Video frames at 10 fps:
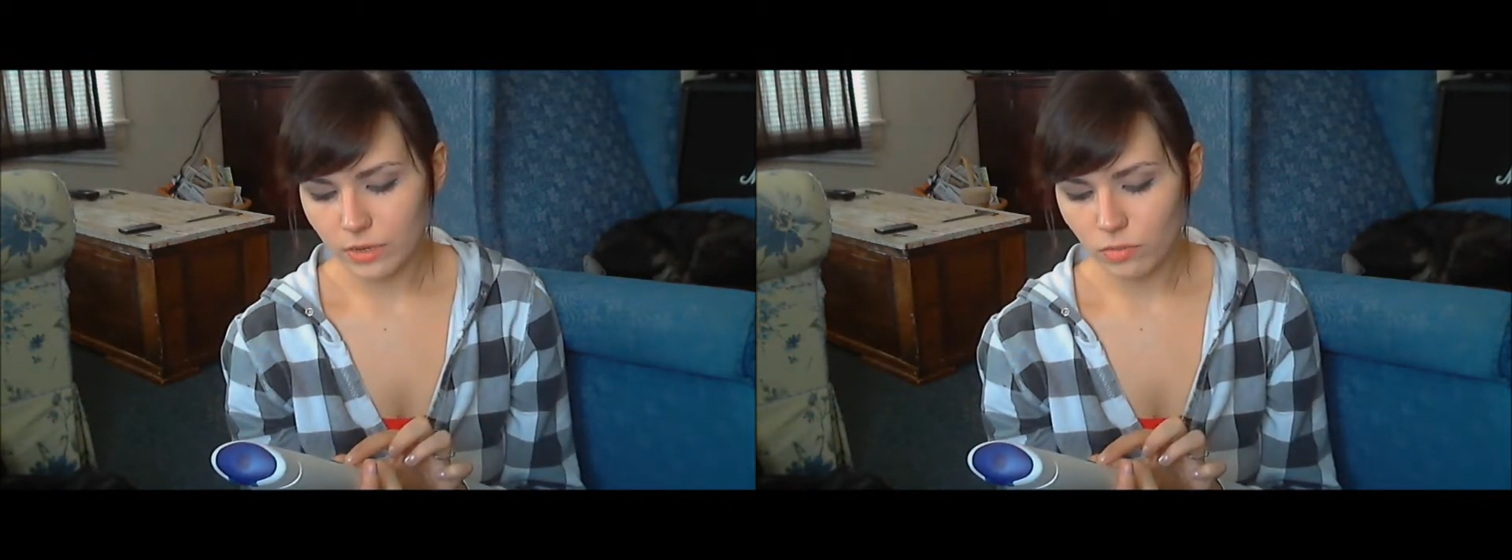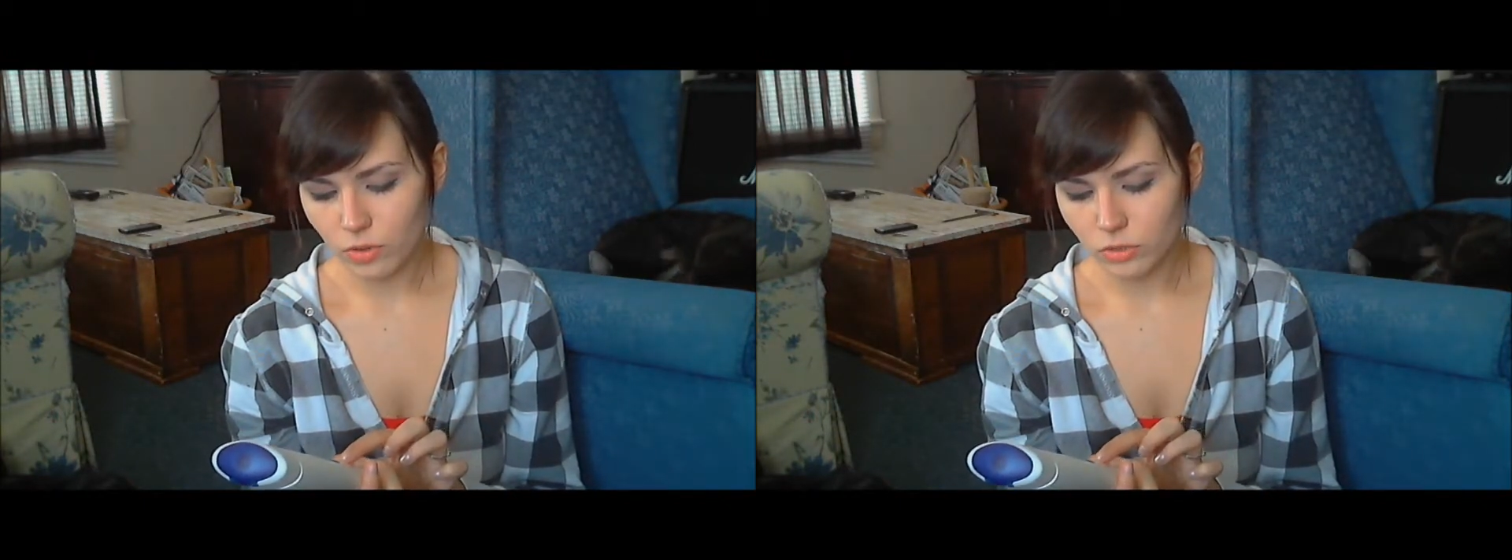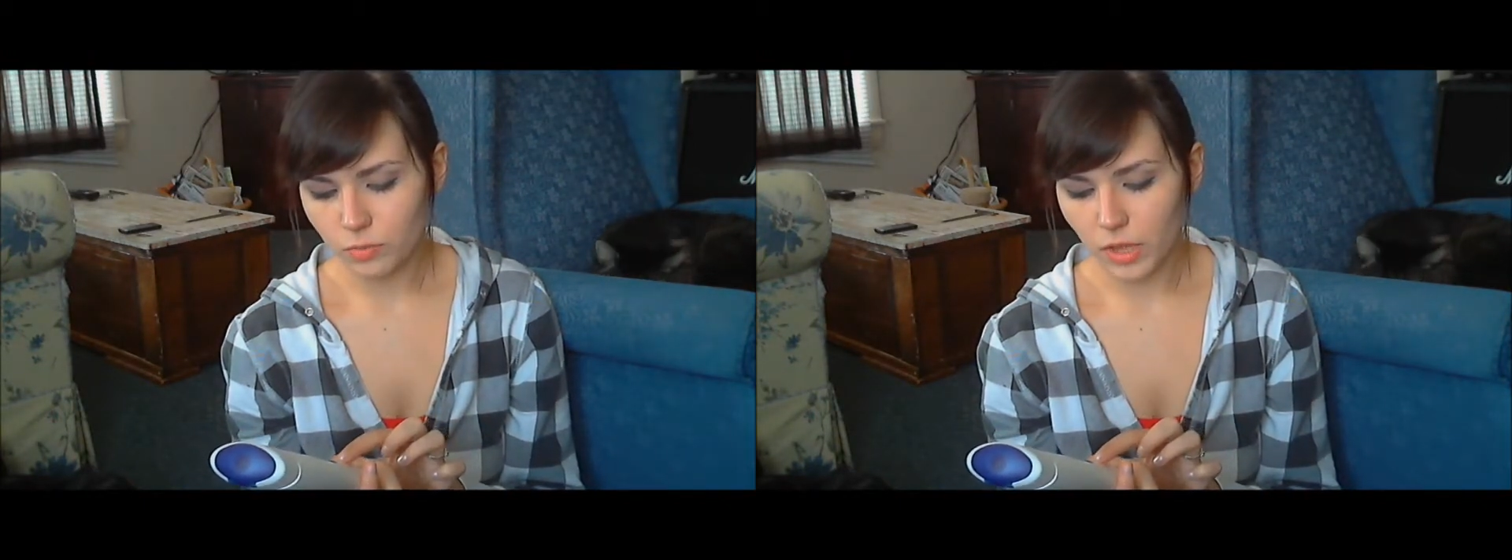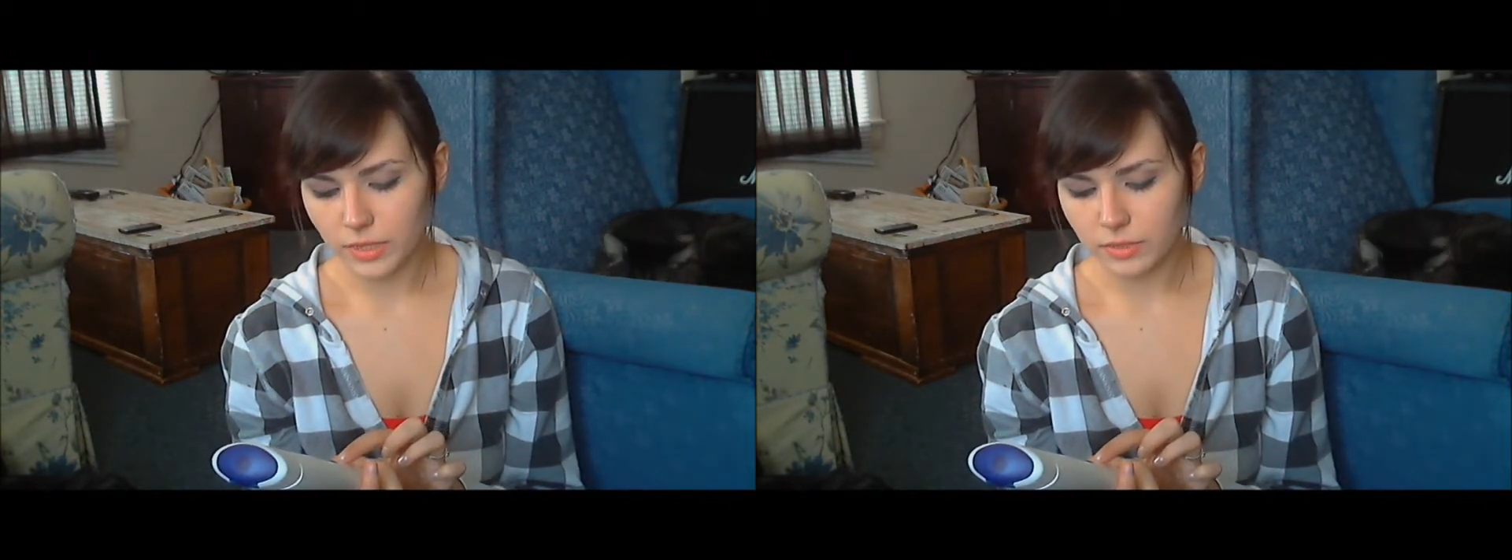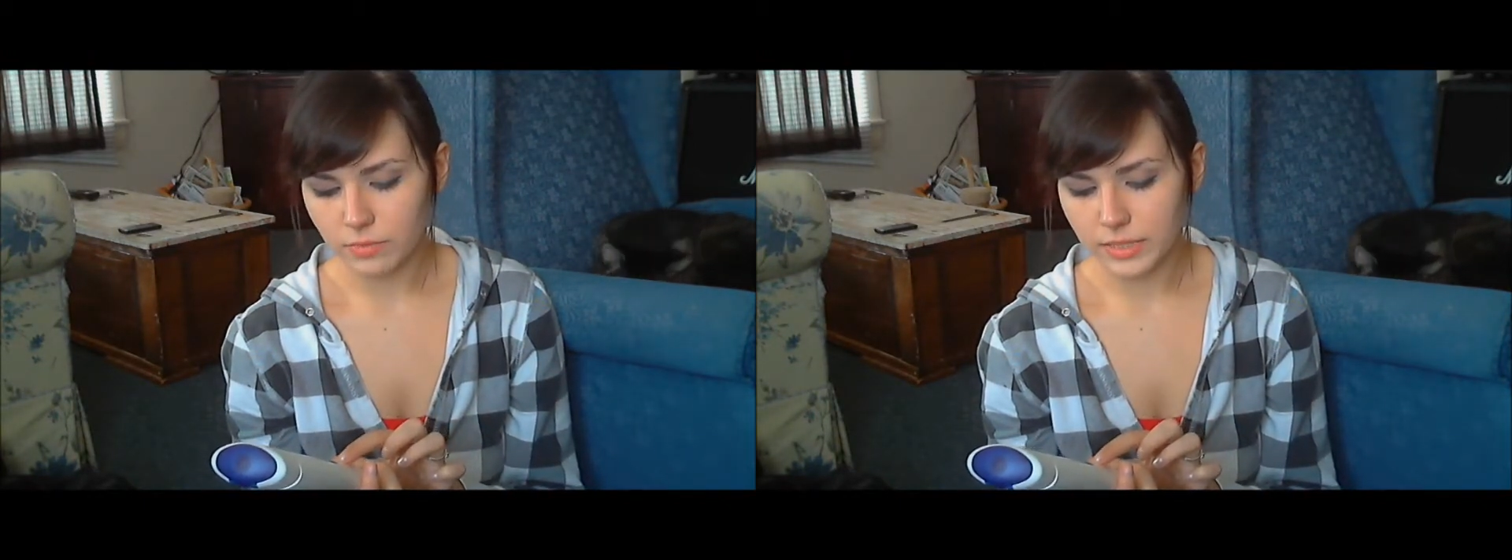Rose
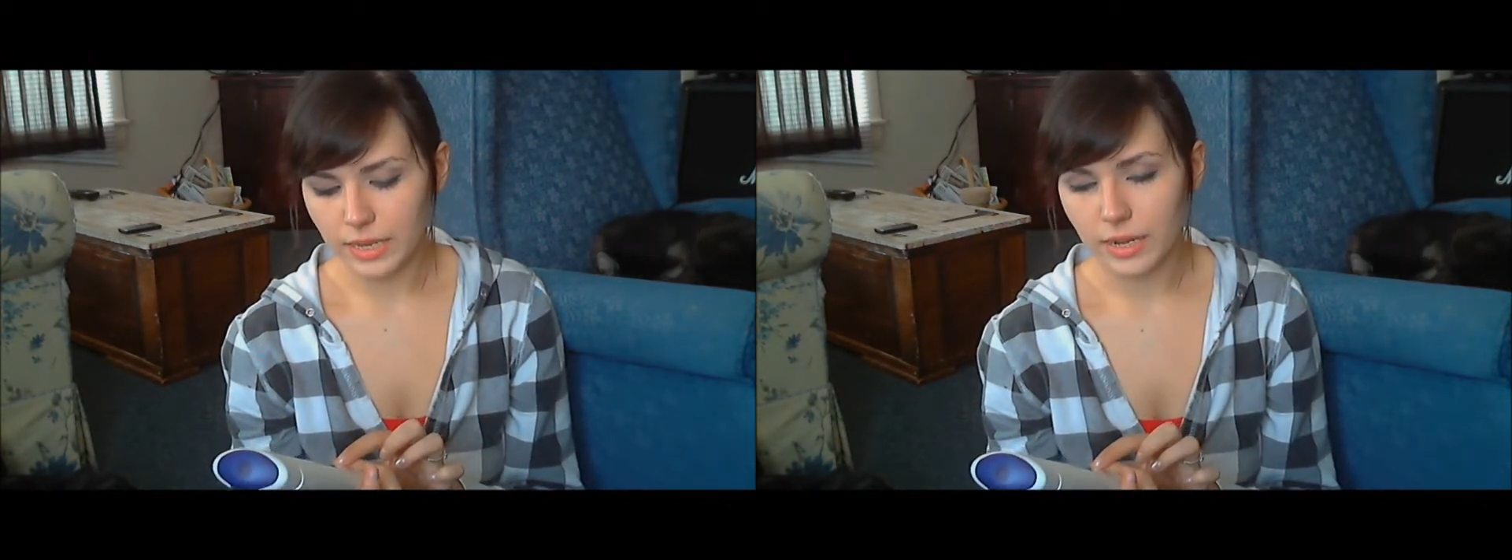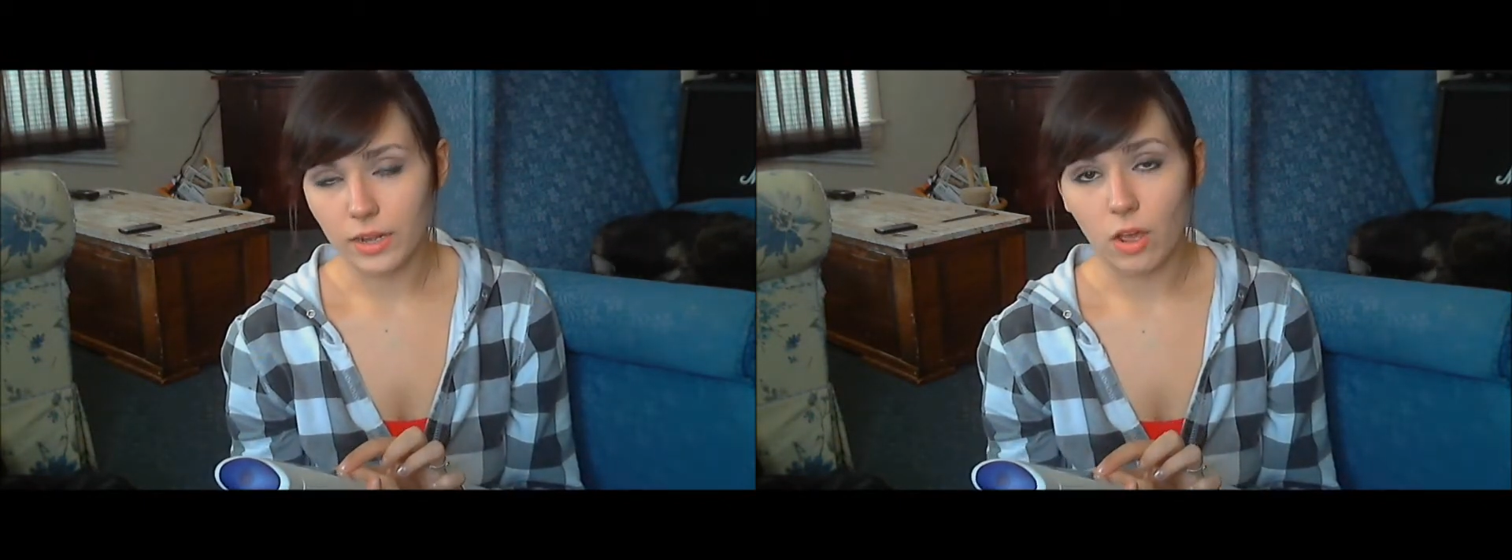Blossom Scent and